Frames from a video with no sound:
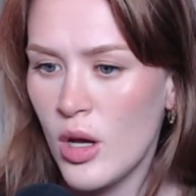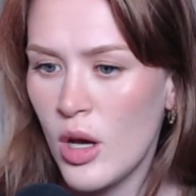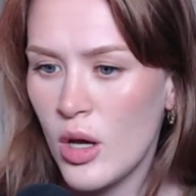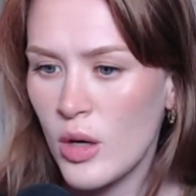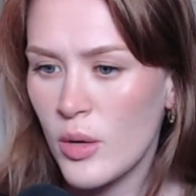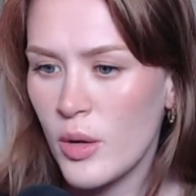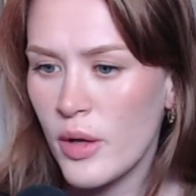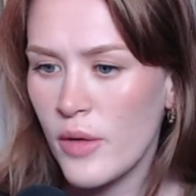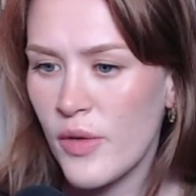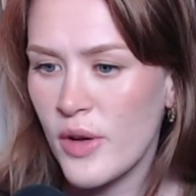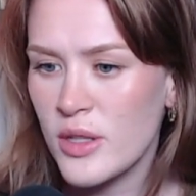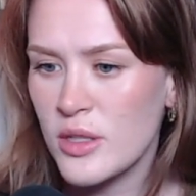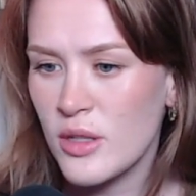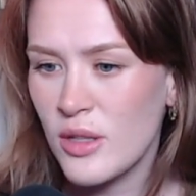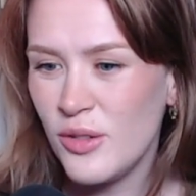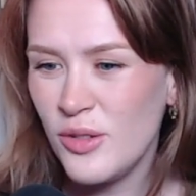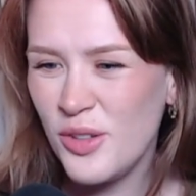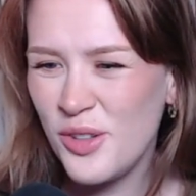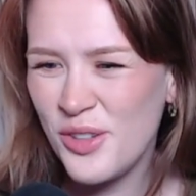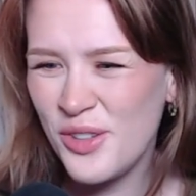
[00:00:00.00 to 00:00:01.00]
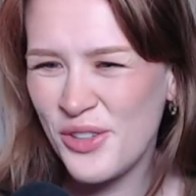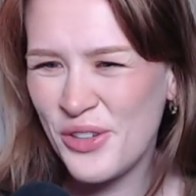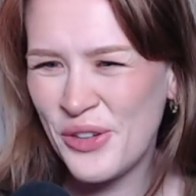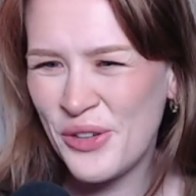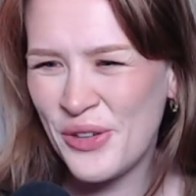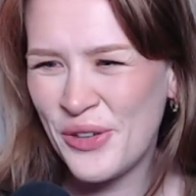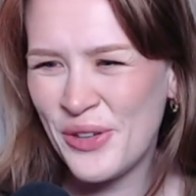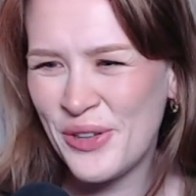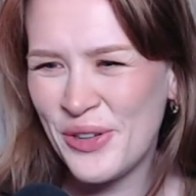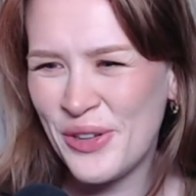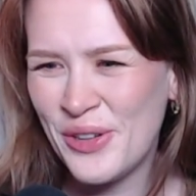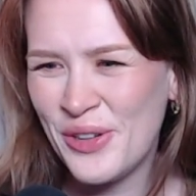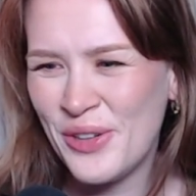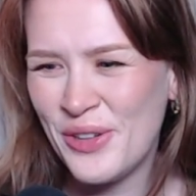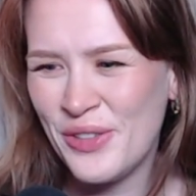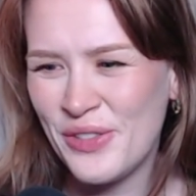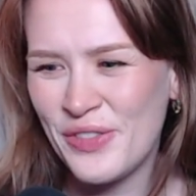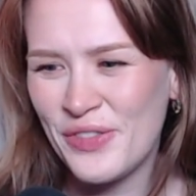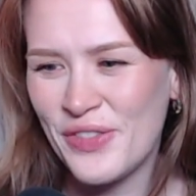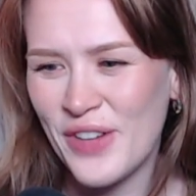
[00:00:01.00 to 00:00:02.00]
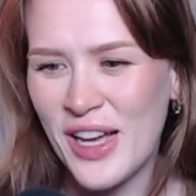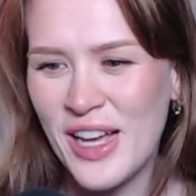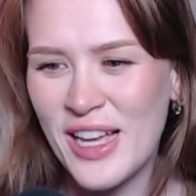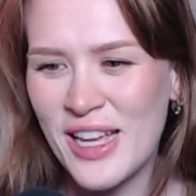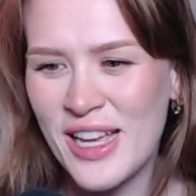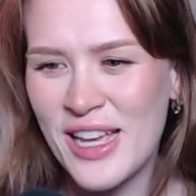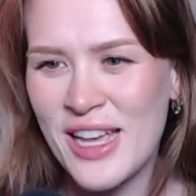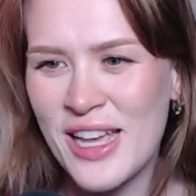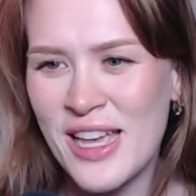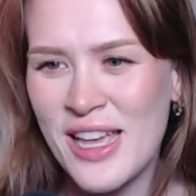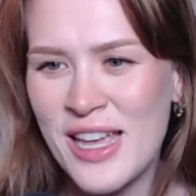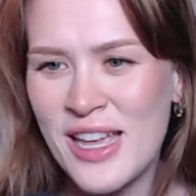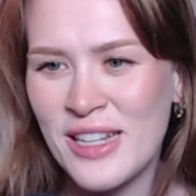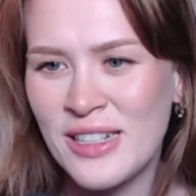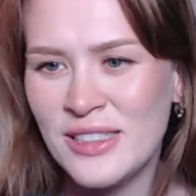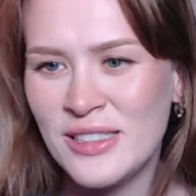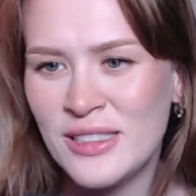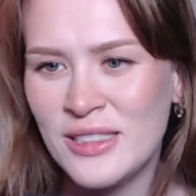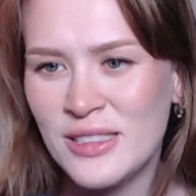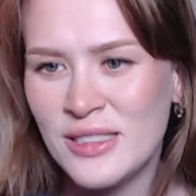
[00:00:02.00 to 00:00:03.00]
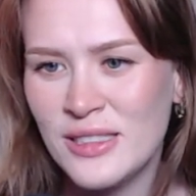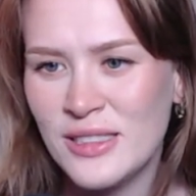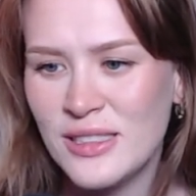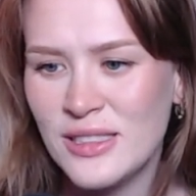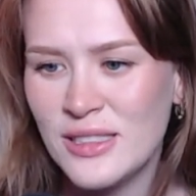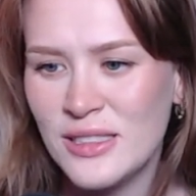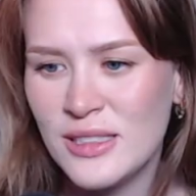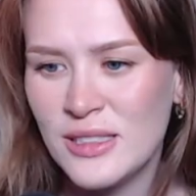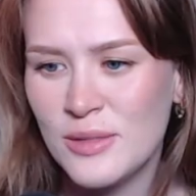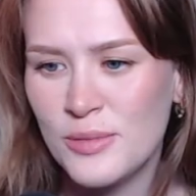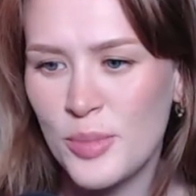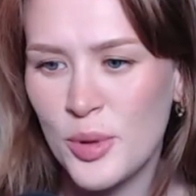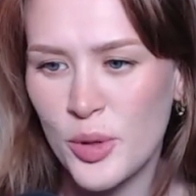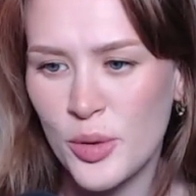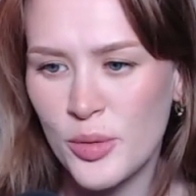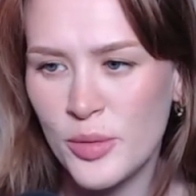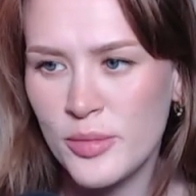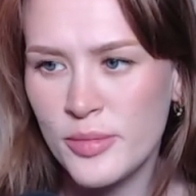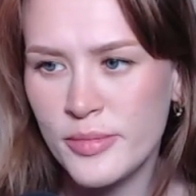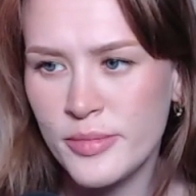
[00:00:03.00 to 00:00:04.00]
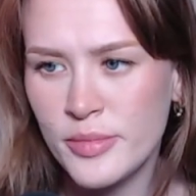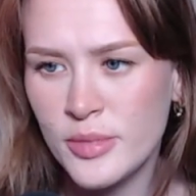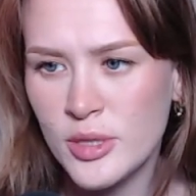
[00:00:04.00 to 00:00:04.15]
Ongoing effects. Ooh, fun. Boom.